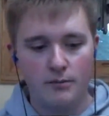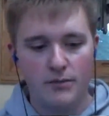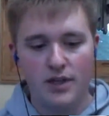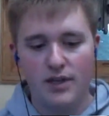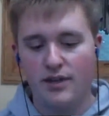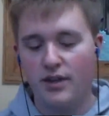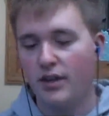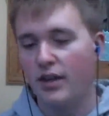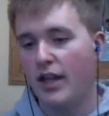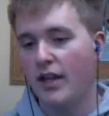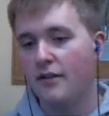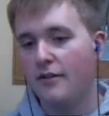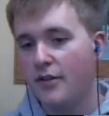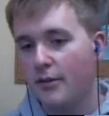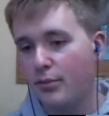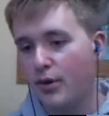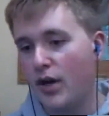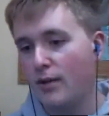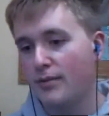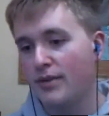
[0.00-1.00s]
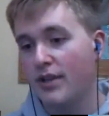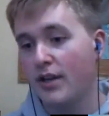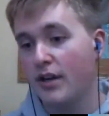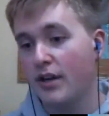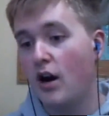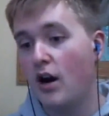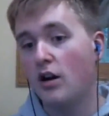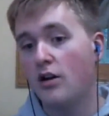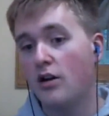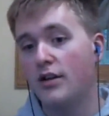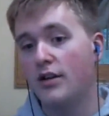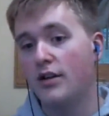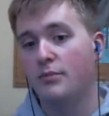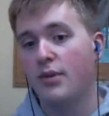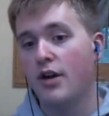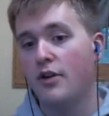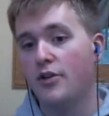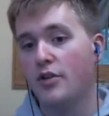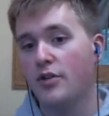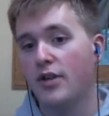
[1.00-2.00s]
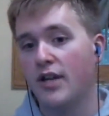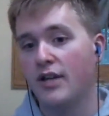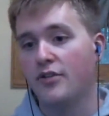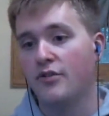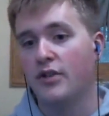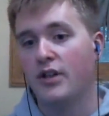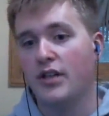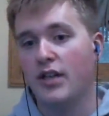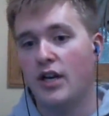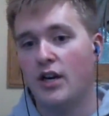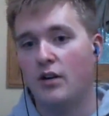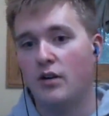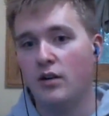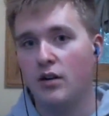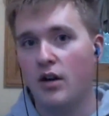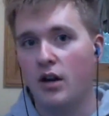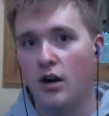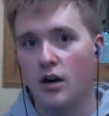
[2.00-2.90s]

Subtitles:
Because a lot of the problems that are in Browser Next right now